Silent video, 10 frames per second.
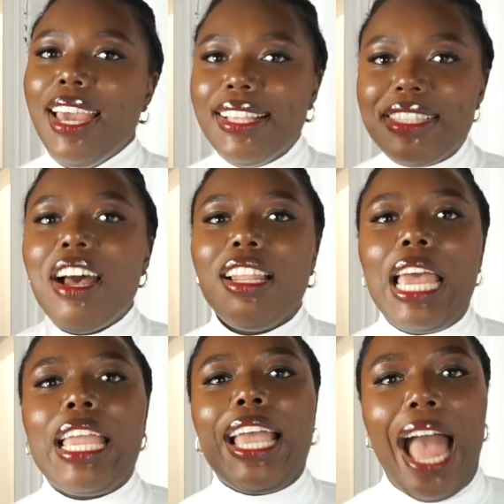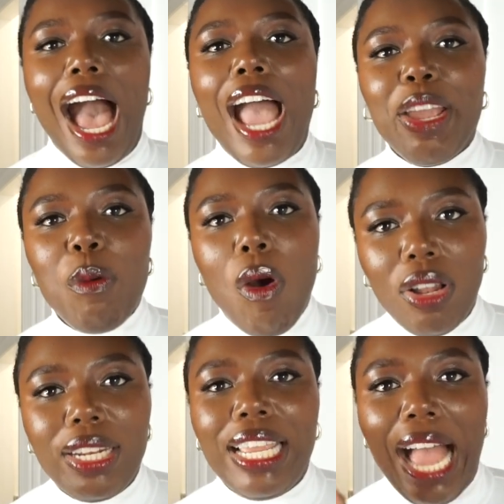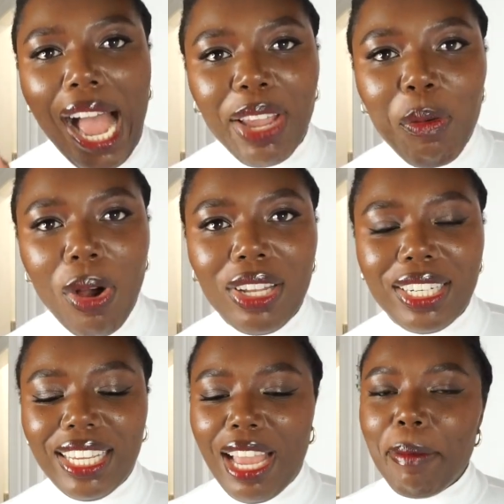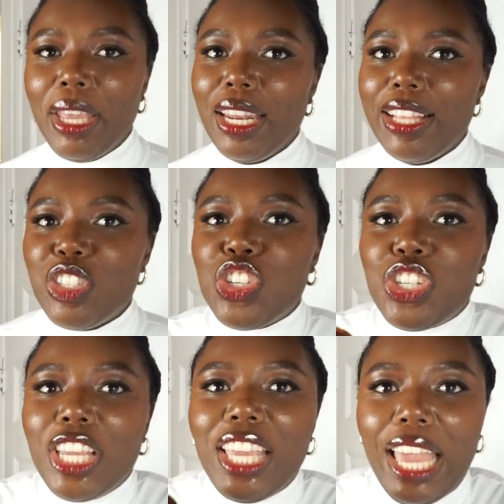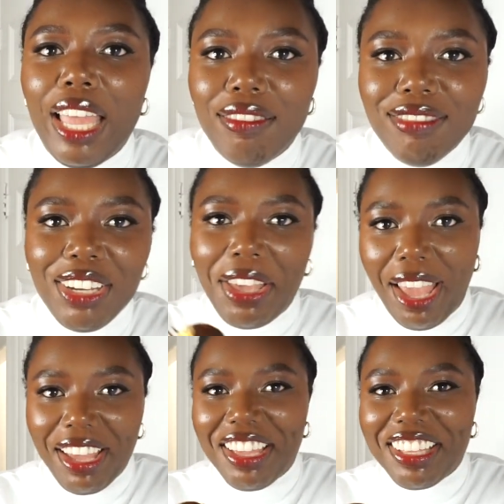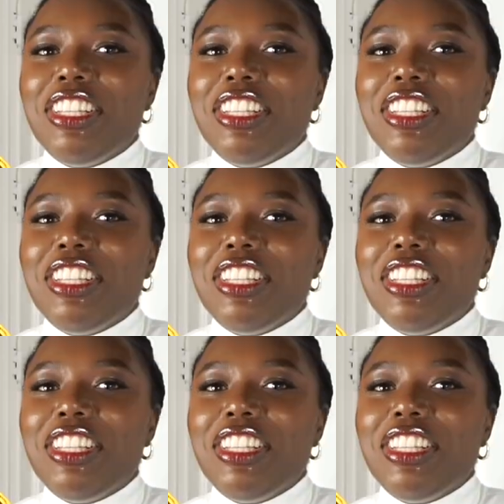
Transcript: It's not like high quality, high quality. I mean, it's Shein, okay?